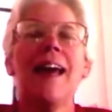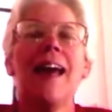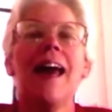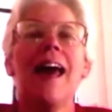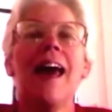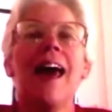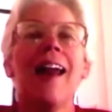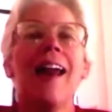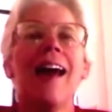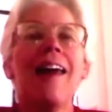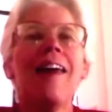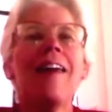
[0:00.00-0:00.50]
And
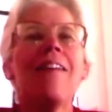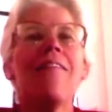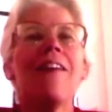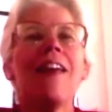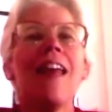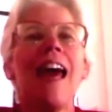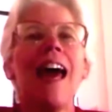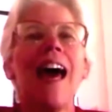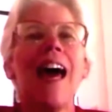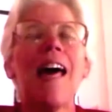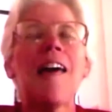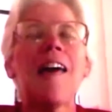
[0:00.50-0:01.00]
I even
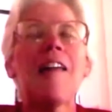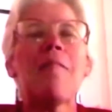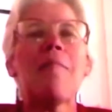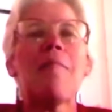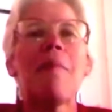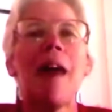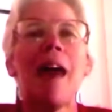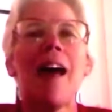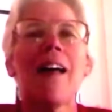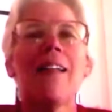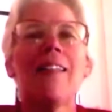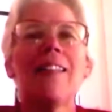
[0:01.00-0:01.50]
had a
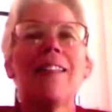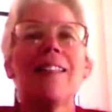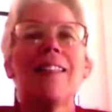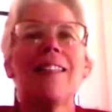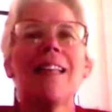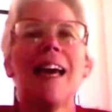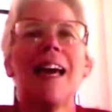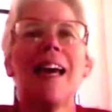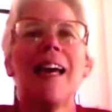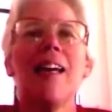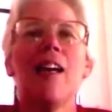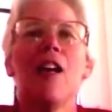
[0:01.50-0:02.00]
man
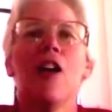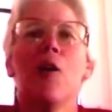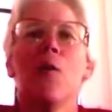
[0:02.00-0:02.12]
say,